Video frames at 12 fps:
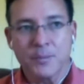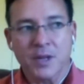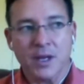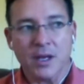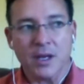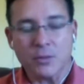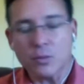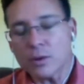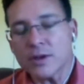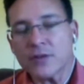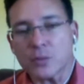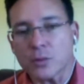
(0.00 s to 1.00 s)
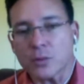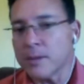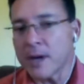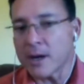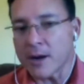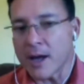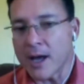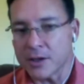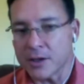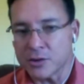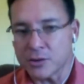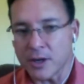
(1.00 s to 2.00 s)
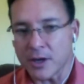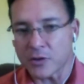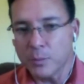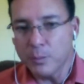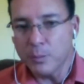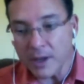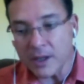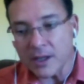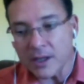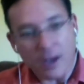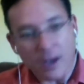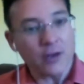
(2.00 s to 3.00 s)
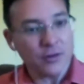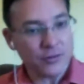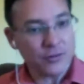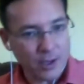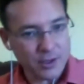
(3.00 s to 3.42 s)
it doesn't really matter how you dress, but it does on a